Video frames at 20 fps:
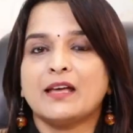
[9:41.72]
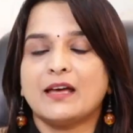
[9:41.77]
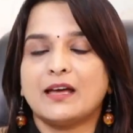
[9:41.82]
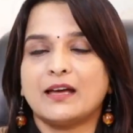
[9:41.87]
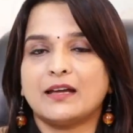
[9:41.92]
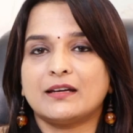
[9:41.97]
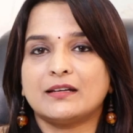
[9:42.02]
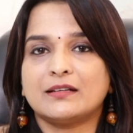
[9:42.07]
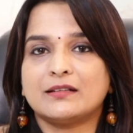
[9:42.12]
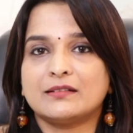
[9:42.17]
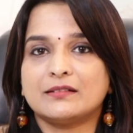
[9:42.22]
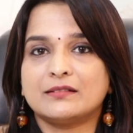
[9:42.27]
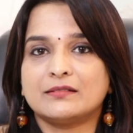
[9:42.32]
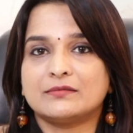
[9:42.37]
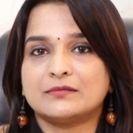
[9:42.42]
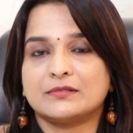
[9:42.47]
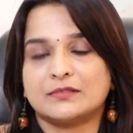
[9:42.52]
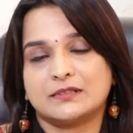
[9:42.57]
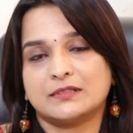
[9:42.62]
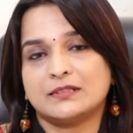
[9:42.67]

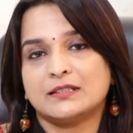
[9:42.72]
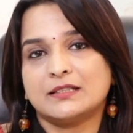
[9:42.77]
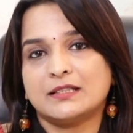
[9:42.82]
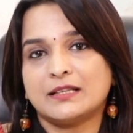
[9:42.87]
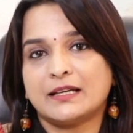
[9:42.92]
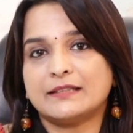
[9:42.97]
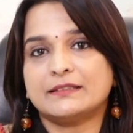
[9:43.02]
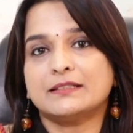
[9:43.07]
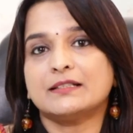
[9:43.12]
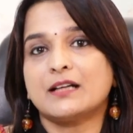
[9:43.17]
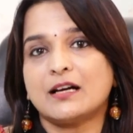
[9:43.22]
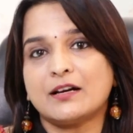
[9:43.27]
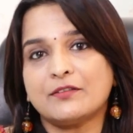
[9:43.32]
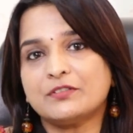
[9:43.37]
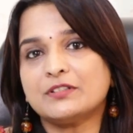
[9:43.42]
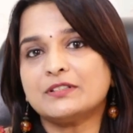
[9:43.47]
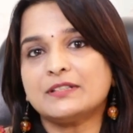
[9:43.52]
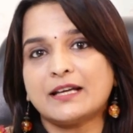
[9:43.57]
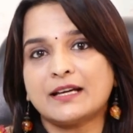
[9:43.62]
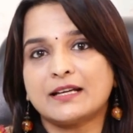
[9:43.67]
And I think
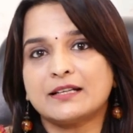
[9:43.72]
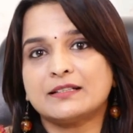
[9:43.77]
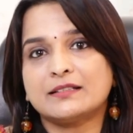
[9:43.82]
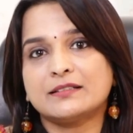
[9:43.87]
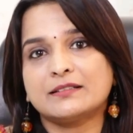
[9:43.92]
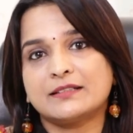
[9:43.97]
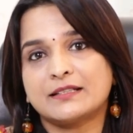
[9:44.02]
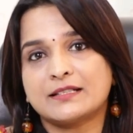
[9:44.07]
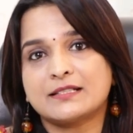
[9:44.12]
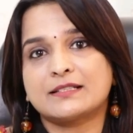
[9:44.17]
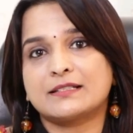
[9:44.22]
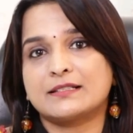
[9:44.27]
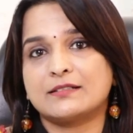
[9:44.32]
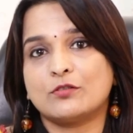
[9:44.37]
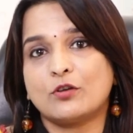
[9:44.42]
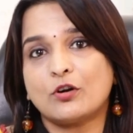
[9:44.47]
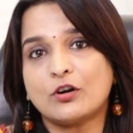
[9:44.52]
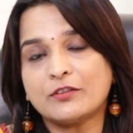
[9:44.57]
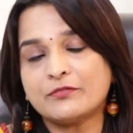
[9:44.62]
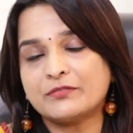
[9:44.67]
after that, there's a
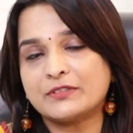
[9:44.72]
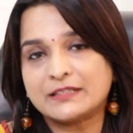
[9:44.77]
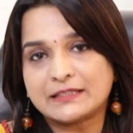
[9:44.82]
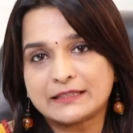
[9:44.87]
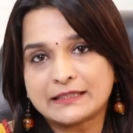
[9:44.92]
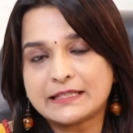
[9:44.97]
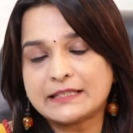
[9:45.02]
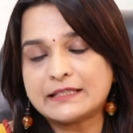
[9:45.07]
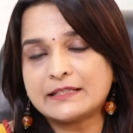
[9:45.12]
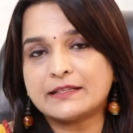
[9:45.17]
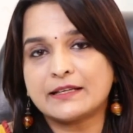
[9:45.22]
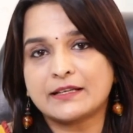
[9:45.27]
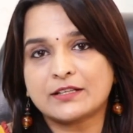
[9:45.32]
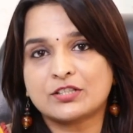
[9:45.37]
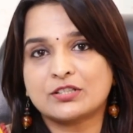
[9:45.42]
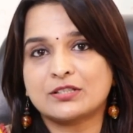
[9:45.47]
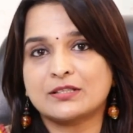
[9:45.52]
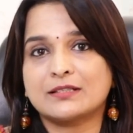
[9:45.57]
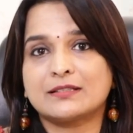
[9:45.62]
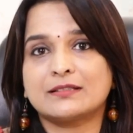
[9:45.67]
lot of early
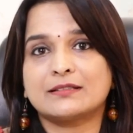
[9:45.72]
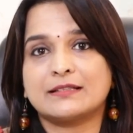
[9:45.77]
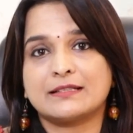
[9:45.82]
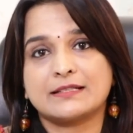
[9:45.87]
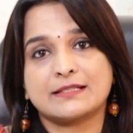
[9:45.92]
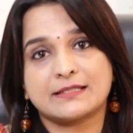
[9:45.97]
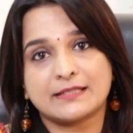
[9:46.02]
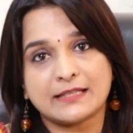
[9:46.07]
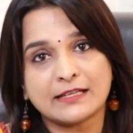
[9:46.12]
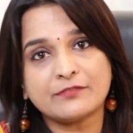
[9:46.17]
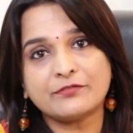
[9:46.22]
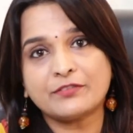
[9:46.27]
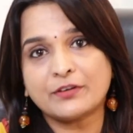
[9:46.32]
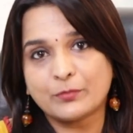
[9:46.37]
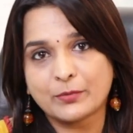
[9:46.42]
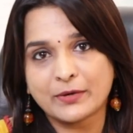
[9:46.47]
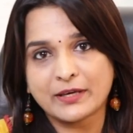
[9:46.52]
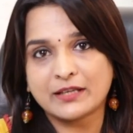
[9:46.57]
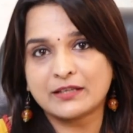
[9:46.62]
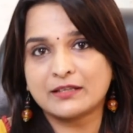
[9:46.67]
detection, there is
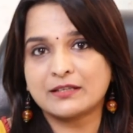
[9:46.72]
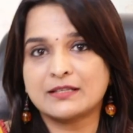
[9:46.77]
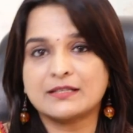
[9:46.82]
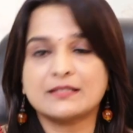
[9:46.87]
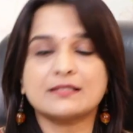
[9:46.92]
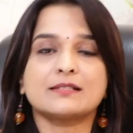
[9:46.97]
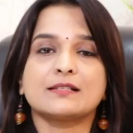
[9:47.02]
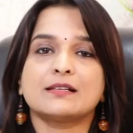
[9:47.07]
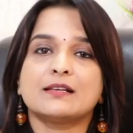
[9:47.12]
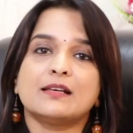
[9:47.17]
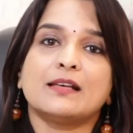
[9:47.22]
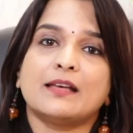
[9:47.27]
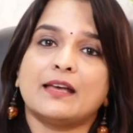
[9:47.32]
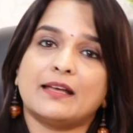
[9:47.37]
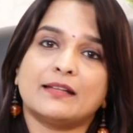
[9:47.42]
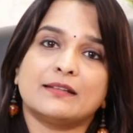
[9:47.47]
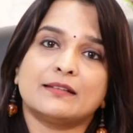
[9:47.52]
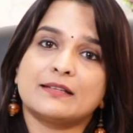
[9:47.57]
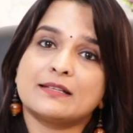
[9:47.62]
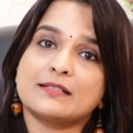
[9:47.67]
self-awareness,
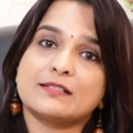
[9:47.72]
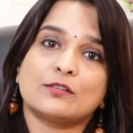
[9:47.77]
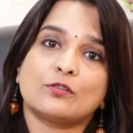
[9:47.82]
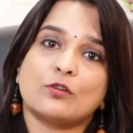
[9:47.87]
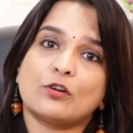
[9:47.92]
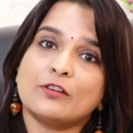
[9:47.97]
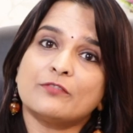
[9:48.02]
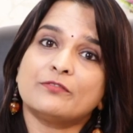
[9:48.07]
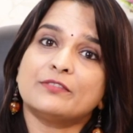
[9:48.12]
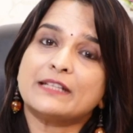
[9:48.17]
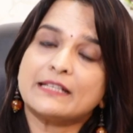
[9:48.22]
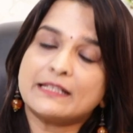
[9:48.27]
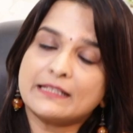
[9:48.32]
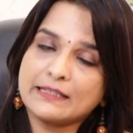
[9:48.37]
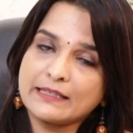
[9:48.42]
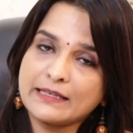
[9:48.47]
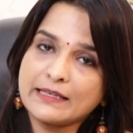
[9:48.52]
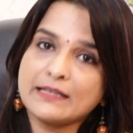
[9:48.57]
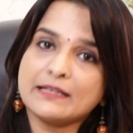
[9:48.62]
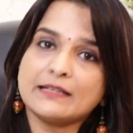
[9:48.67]
and there is a lot of
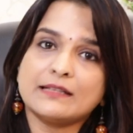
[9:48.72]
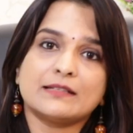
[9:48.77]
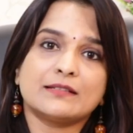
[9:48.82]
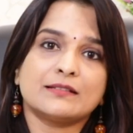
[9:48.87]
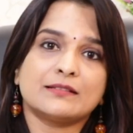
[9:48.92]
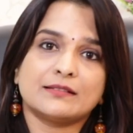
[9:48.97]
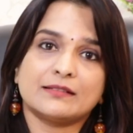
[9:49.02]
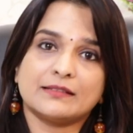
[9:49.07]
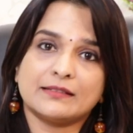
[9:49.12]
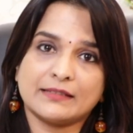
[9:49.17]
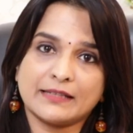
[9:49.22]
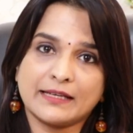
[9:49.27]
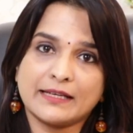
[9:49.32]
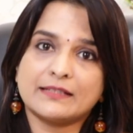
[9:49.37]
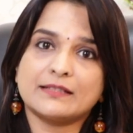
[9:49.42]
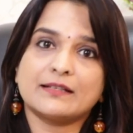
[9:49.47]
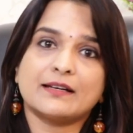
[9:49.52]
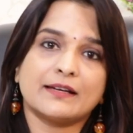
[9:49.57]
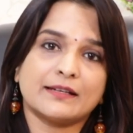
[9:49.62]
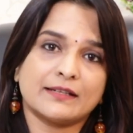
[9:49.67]
decline in
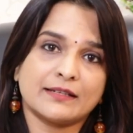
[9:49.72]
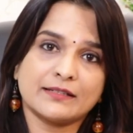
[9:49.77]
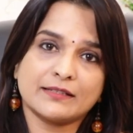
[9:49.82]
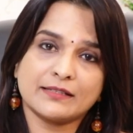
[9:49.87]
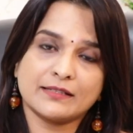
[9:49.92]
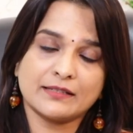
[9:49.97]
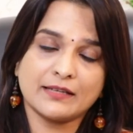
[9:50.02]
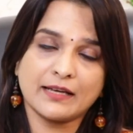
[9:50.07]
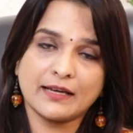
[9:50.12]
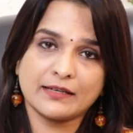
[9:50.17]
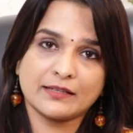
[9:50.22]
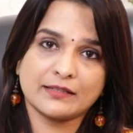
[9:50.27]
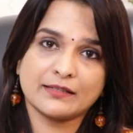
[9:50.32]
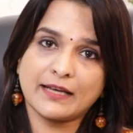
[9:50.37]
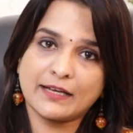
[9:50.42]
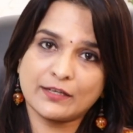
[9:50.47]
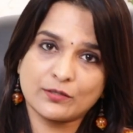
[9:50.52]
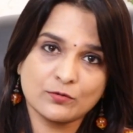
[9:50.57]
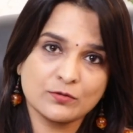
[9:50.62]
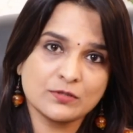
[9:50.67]
later
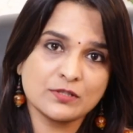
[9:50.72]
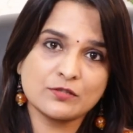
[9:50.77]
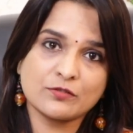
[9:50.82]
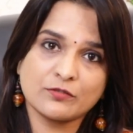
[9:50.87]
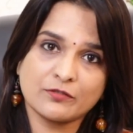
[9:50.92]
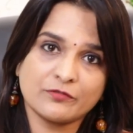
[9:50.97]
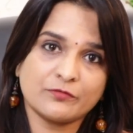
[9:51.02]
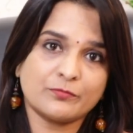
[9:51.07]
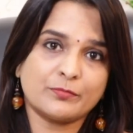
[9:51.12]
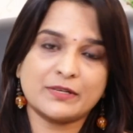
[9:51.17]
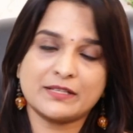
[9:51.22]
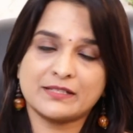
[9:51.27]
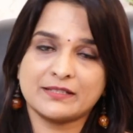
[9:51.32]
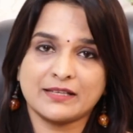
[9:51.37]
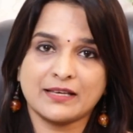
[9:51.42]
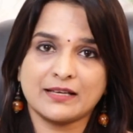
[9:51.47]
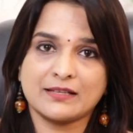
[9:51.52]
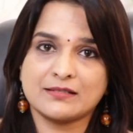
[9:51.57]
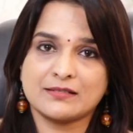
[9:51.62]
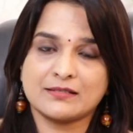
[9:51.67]
diagnosis of
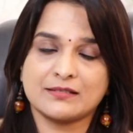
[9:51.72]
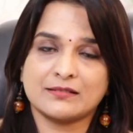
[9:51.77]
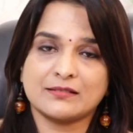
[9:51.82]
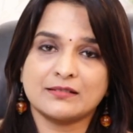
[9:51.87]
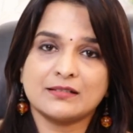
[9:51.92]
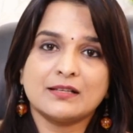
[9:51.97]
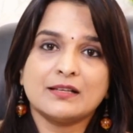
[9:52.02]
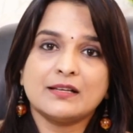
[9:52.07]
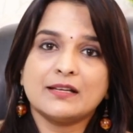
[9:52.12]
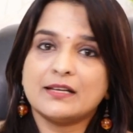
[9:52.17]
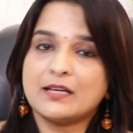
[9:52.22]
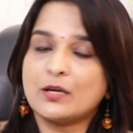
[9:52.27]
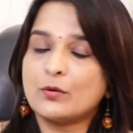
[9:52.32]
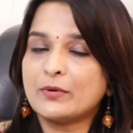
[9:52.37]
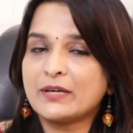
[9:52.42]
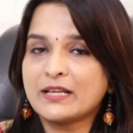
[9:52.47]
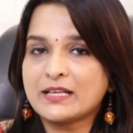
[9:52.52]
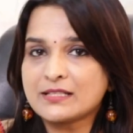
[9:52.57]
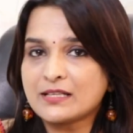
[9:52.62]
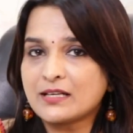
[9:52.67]
breast cancer.
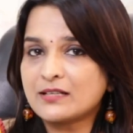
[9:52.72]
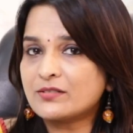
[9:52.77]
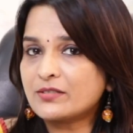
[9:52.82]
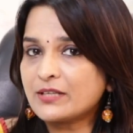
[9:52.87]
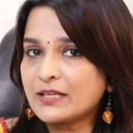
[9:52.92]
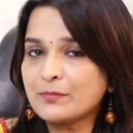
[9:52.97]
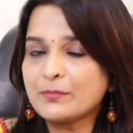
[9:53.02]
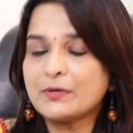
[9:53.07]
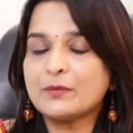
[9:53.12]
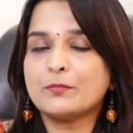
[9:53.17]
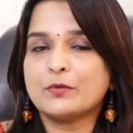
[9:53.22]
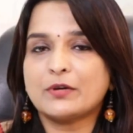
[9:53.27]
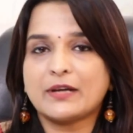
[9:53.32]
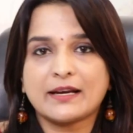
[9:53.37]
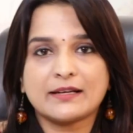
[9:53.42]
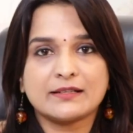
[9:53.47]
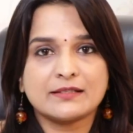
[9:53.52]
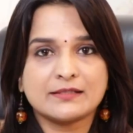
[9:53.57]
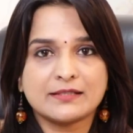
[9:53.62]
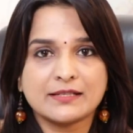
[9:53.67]
Nowadays, our treatment
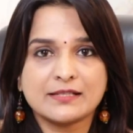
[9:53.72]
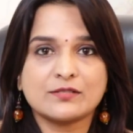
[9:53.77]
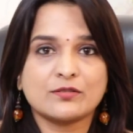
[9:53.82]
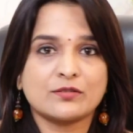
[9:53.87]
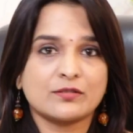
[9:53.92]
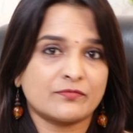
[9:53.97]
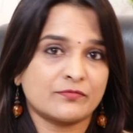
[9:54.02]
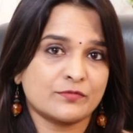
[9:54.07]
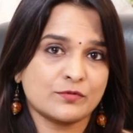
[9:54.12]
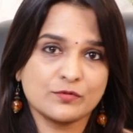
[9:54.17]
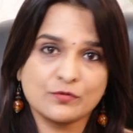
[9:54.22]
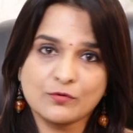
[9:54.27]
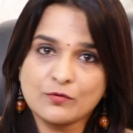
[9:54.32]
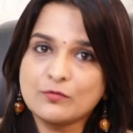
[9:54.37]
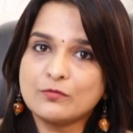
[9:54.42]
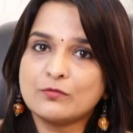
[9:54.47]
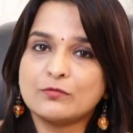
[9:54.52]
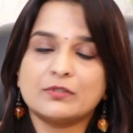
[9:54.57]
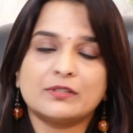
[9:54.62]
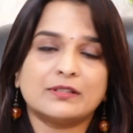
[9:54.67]
modalities are
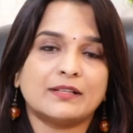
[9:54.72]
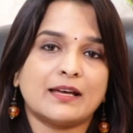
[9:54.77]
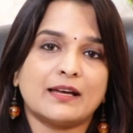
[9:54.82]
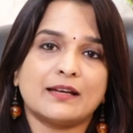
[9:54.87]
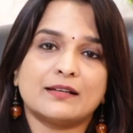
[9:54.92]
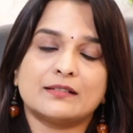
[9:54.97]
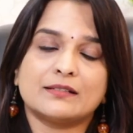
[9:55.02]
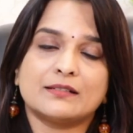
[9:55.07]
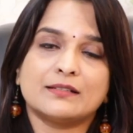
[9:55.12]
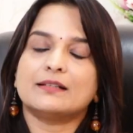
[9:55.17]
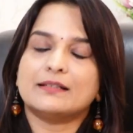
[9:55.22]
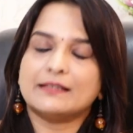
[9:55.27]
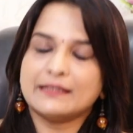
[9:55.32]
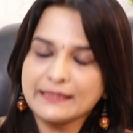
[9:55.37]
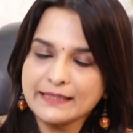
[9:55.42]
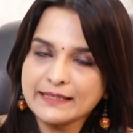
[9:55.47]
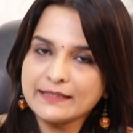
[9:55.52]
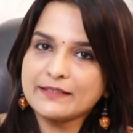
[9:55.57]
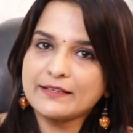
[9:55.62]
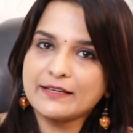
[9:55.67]
so good that
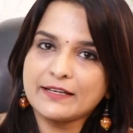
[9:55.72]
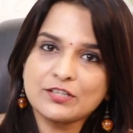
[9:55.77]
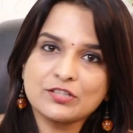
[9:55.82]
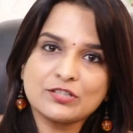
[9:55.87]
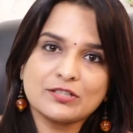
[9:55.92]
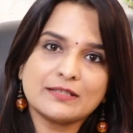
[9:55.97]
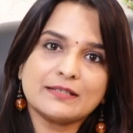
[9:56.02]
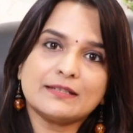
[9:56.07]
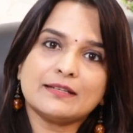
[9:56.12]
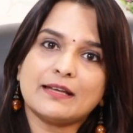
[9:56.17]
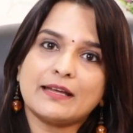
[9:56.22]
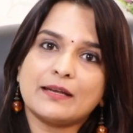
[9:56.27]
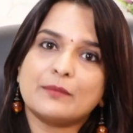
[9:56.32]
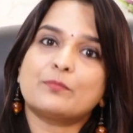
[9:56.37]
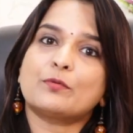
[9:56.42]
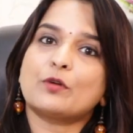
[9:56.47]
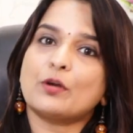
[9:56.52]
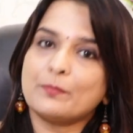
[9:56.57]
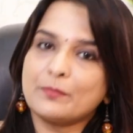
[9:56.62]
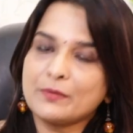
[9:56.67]
early detection
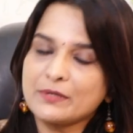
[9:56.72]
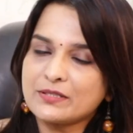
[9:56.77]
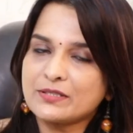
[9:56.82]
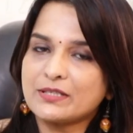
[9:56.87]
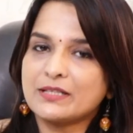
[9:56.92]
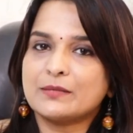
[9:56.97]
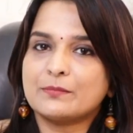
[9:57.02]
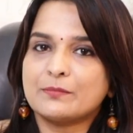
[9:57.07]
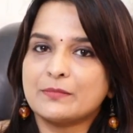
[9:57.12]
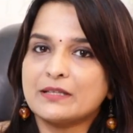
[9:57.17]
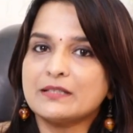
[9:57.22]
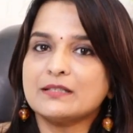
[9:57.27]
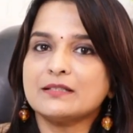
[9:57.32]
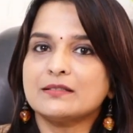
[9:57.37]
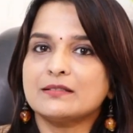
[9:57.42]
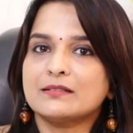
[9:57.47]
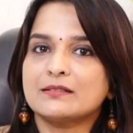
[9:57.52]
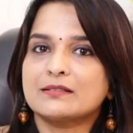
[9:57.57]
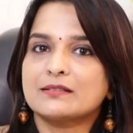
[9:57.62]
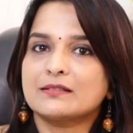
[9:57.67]
and proper treatment